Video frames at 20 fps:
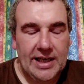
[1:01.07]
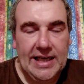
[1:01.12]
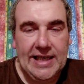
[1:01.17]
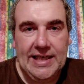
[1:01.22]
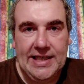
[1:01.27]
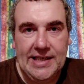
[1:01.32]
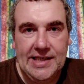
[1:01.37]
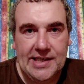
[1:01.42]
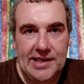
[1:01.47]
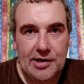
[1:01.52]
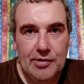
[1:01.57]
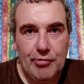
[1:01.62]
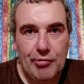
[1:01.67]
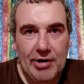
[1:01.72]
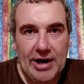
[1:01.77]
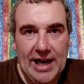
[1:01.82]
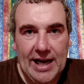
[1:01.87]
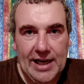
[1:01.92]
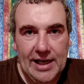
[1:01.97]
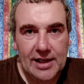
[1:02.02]

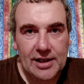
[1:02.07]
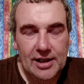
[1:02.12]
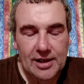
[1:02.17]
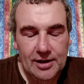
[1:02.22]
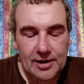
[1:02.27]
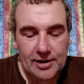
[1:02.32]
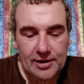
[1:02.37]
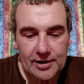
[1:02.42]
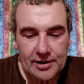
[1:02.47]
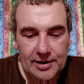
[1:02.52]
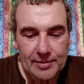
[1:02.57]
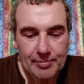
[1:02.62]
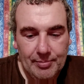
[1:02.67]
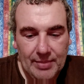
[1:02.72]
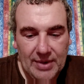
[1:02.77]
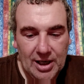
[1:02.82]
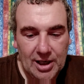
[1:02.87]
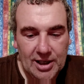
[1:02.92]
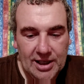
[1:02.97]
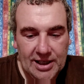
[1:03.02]
E-Cigarette, in
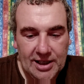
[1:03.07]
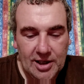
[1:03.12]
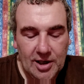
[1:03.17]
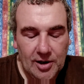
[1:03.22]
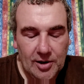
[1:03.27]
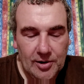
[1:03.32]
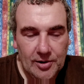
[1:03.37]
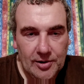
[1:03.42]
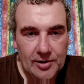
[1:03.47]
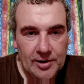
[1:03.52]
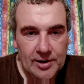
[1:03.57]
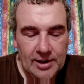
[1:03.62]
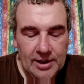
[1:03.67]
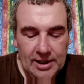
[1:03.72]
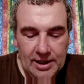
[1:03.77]
Mullingar,